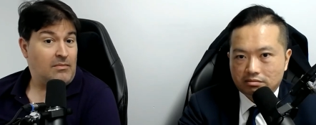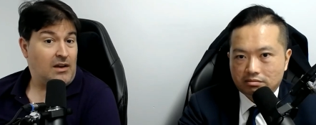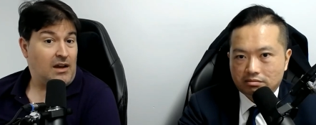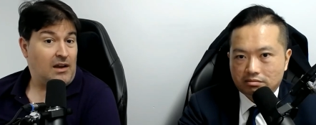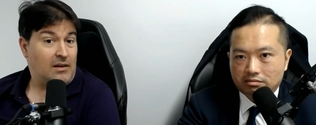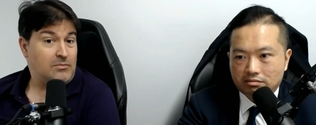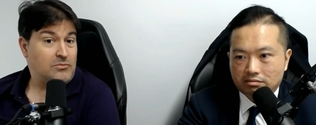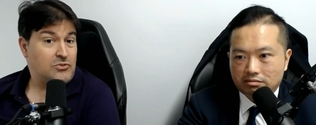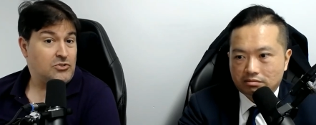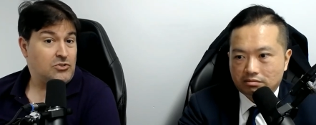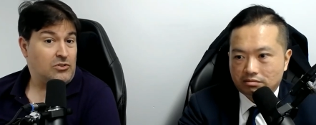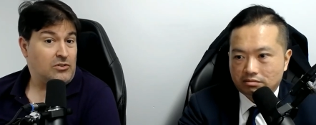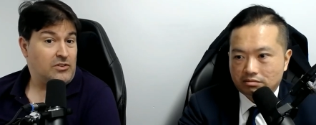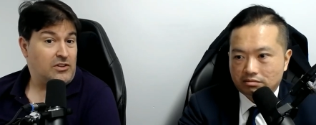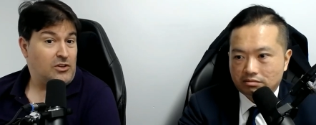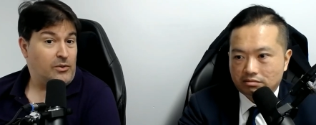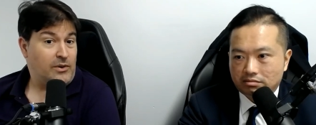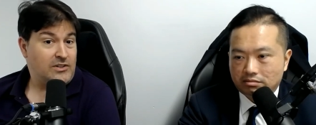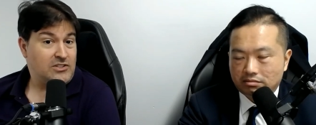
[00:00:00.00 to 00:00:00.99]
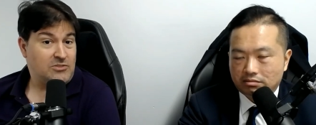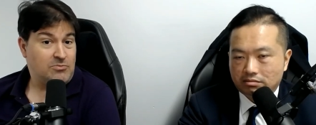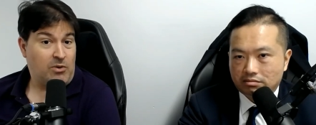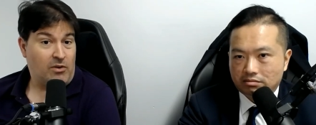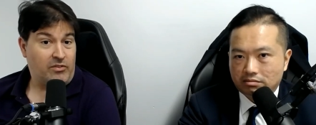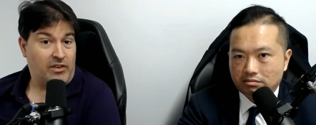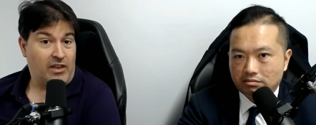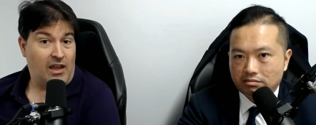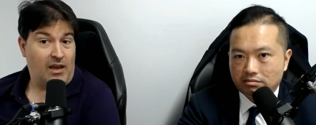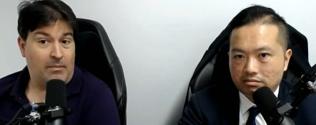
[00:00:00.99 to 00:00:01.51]
Speaker 1: I'm sure the US is perfectly
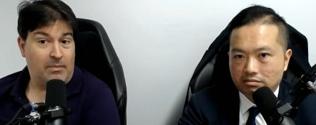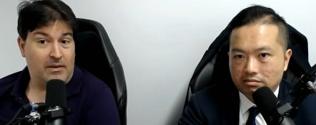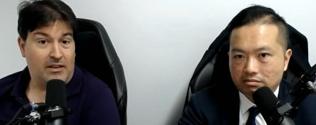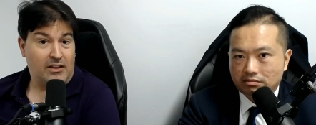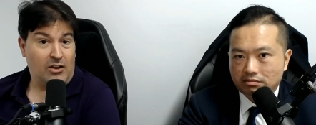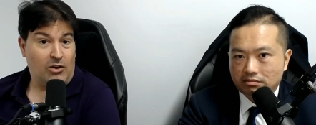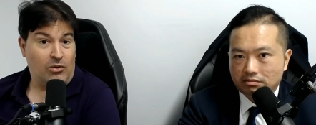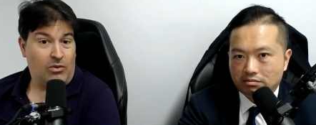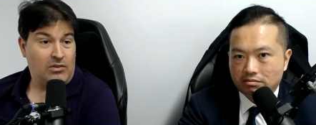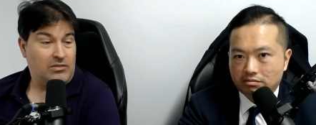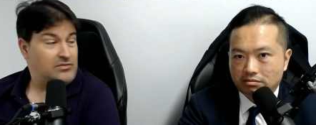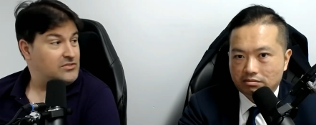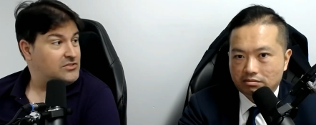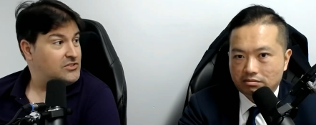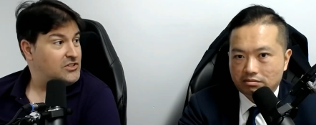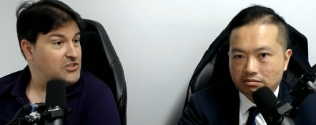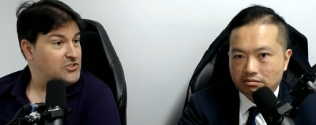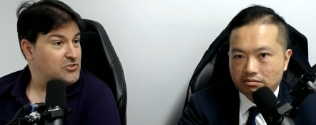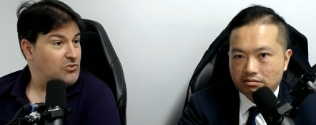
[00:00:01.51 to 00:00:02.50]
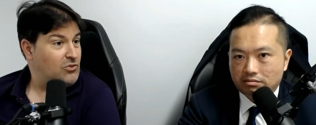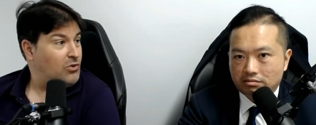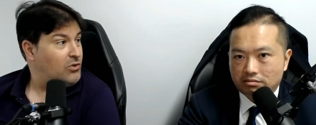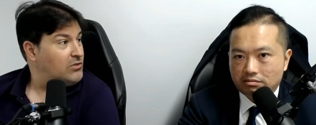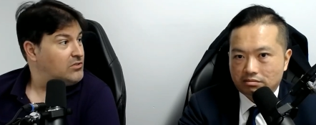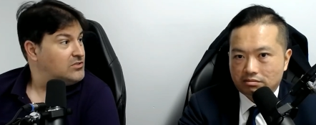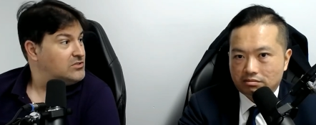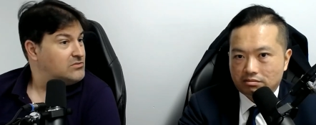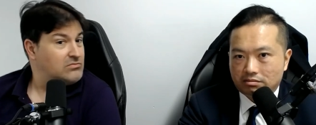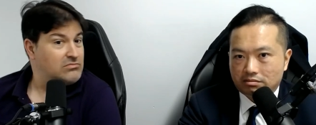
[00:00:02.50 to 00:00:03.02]
happy to go with seizure
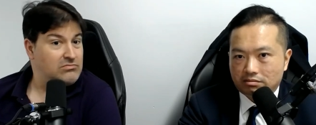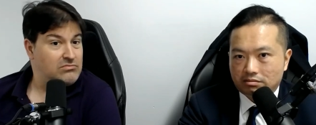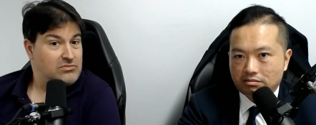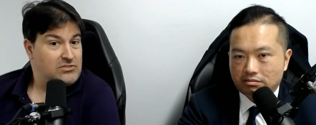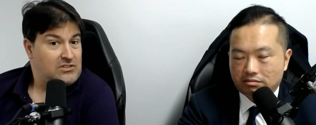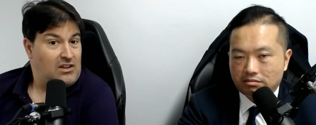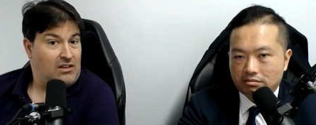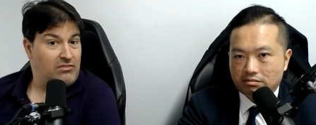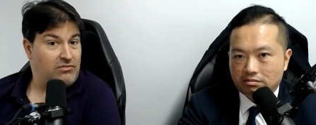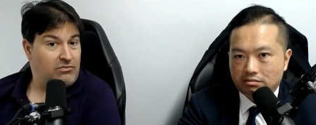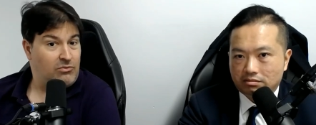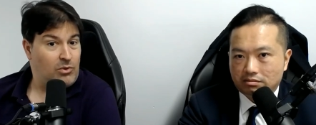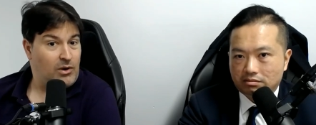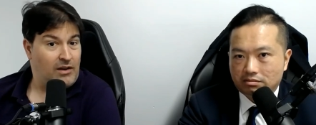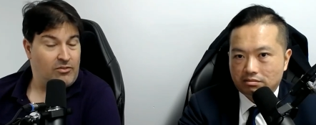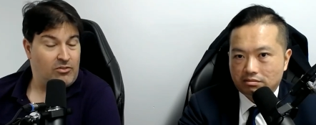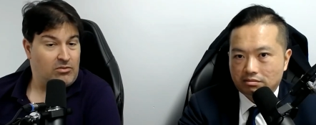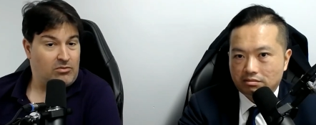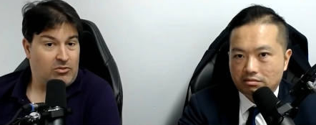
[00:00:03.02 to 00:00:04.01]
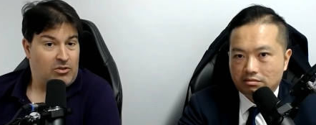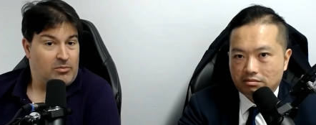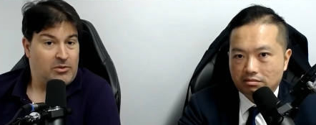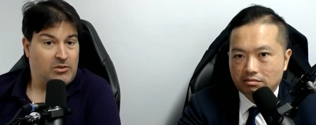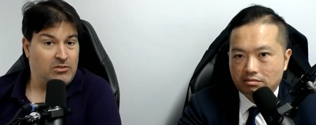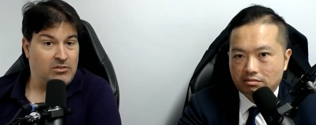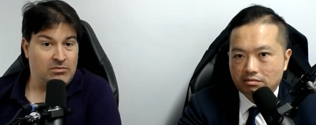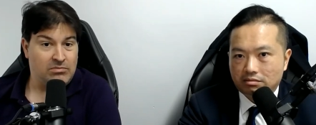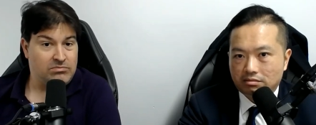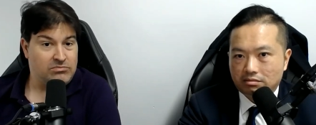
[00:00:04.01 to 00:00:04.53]
orders stuff whatever
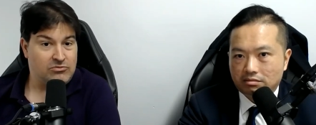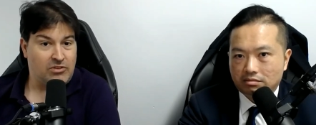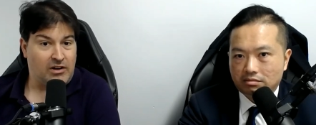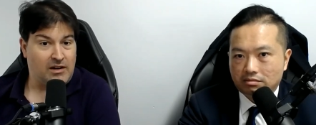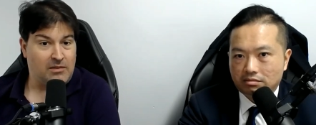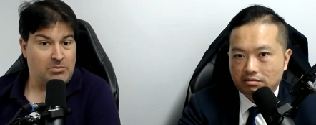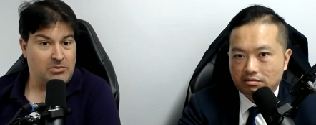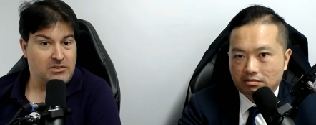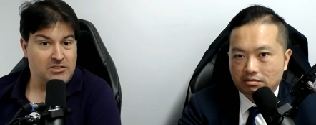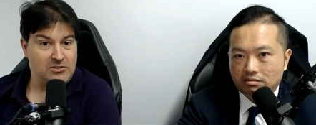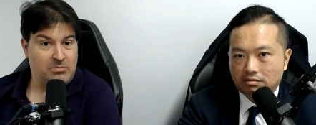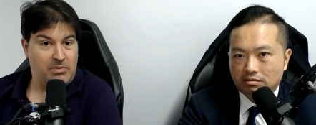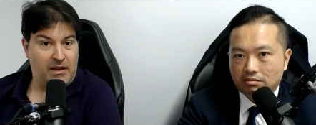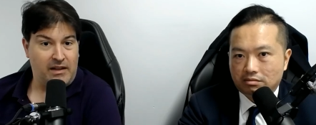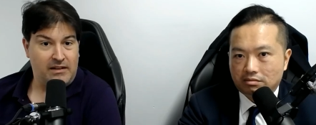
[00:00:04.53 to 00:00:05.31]
criminal try to participate